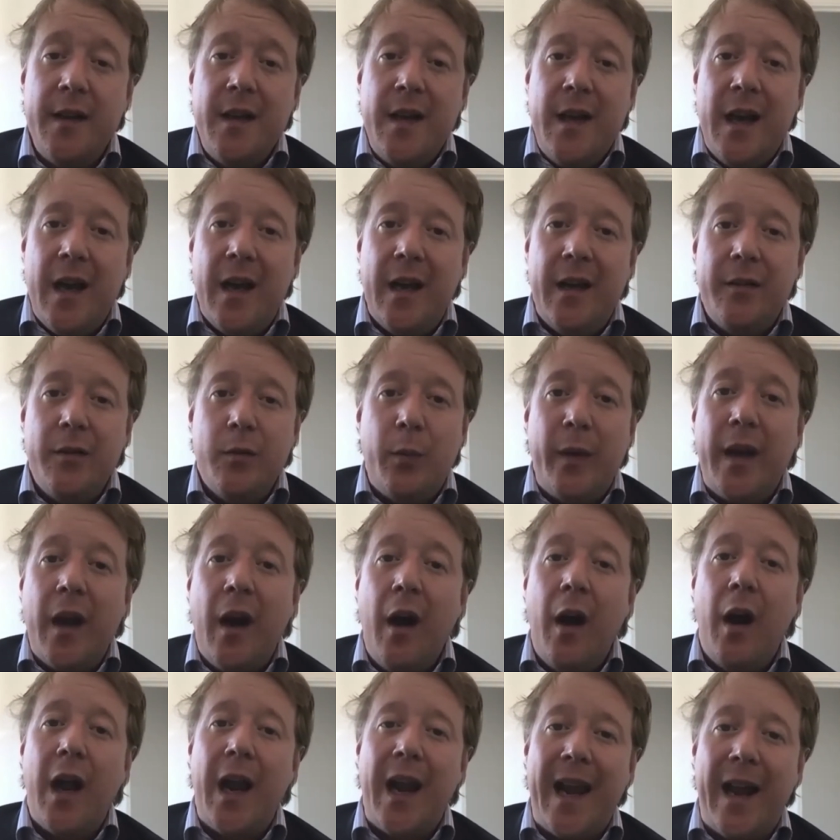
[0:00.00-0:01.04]
And we
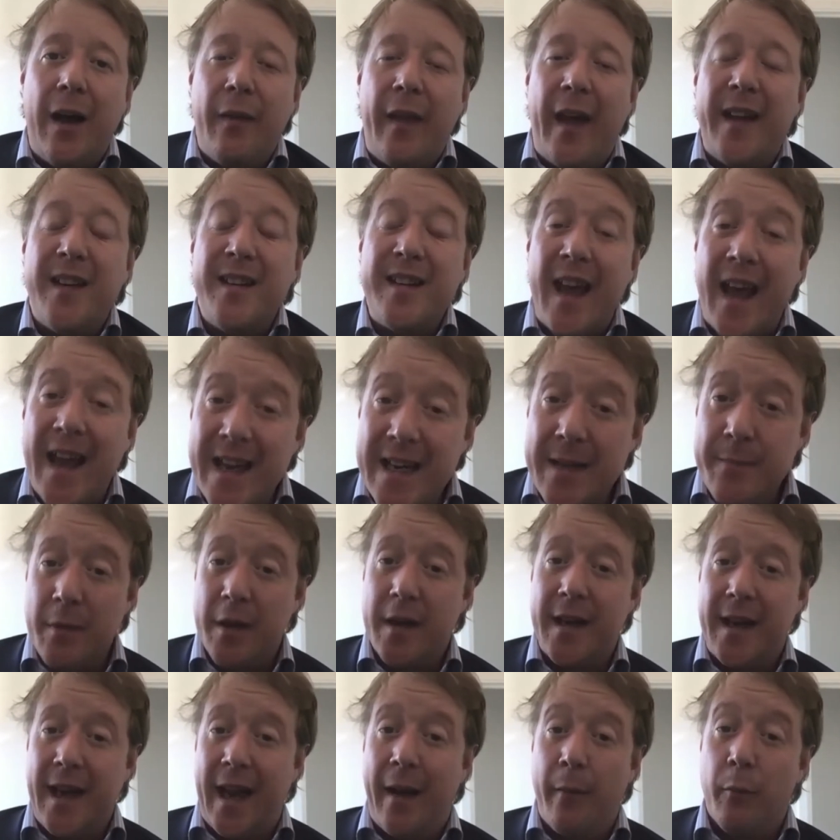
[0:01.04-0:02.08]
can't allow that attainment
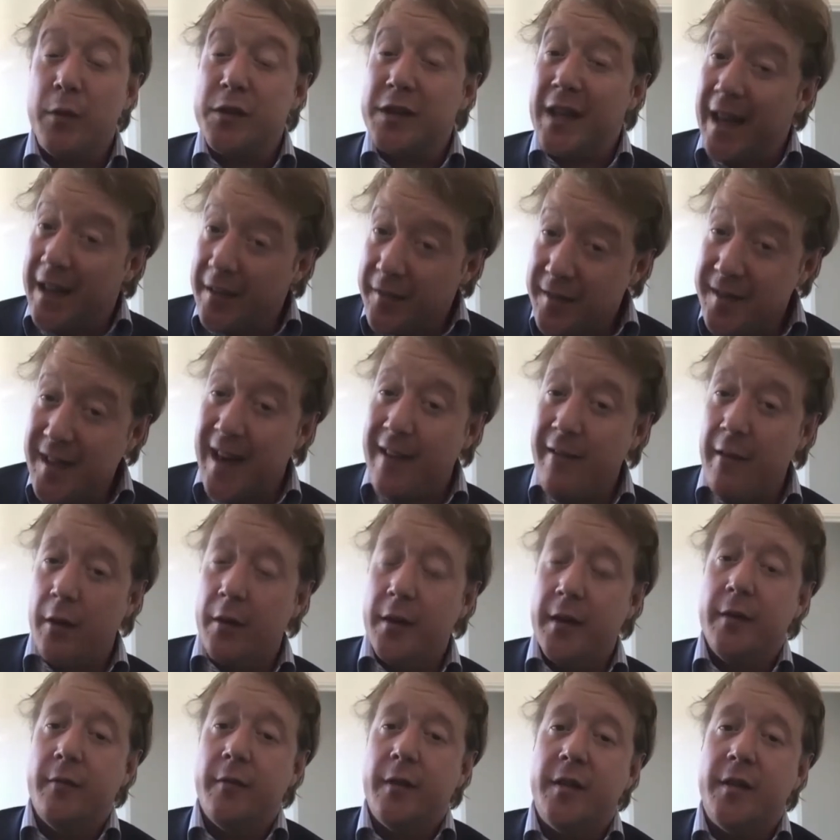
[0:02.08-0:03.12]
gap, which has
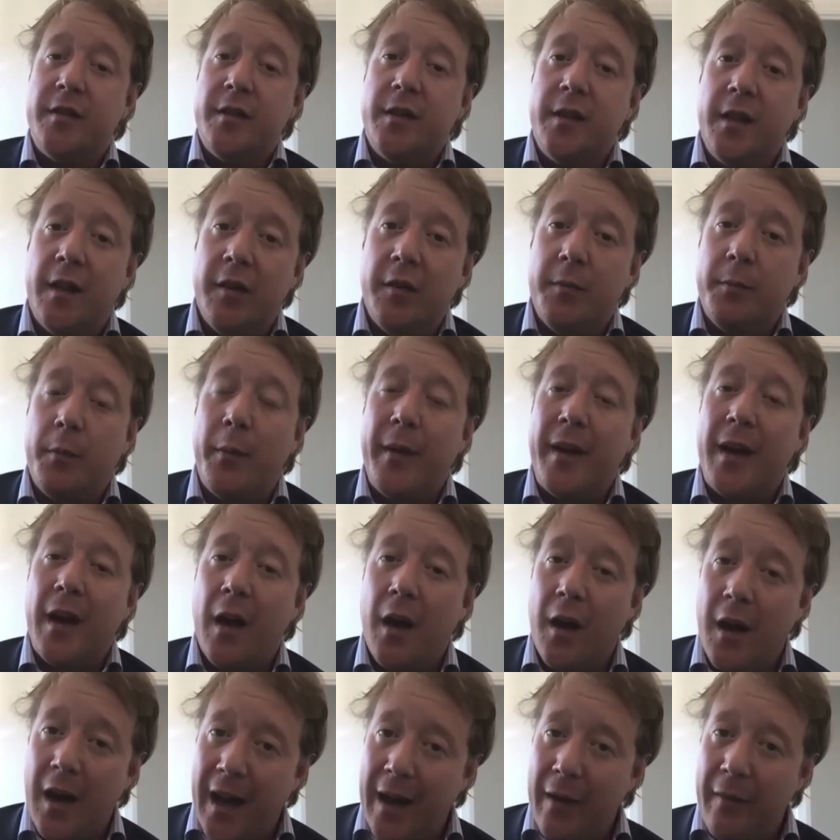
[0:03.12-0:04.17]
narrowed in recent years, but we
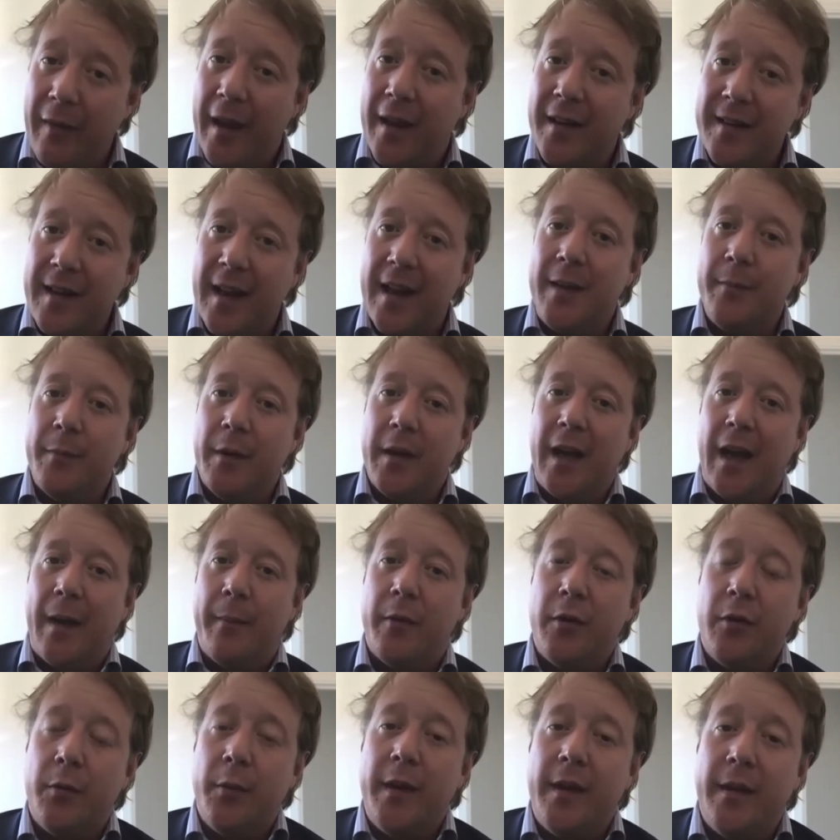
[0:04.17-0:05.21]
can't allow that attainment gap
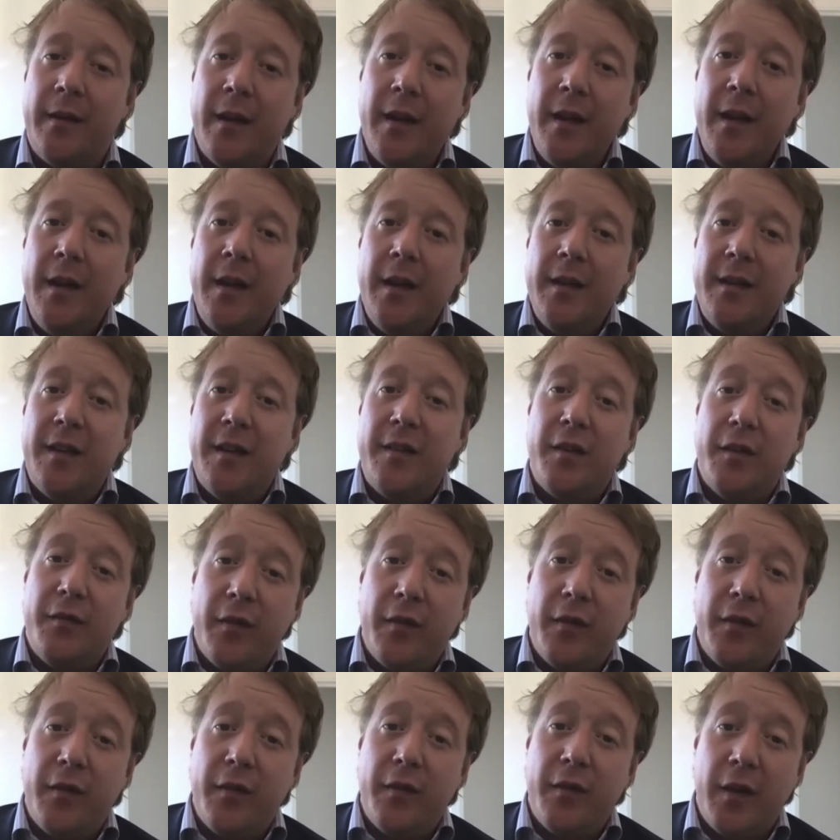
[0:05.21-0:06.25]
between
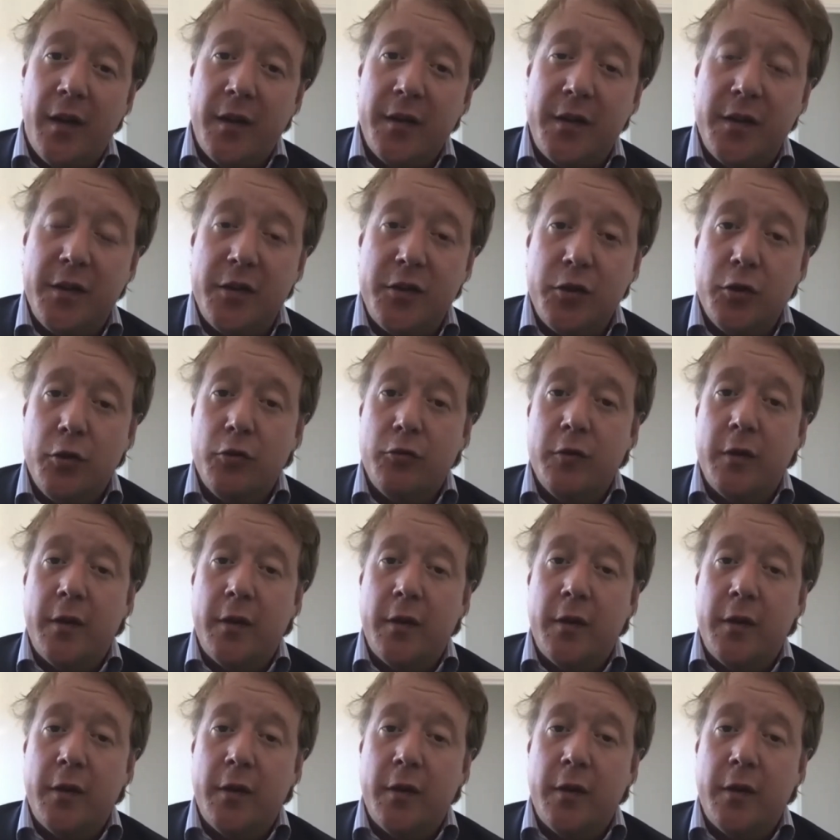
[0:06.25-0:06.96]
disadvantaged children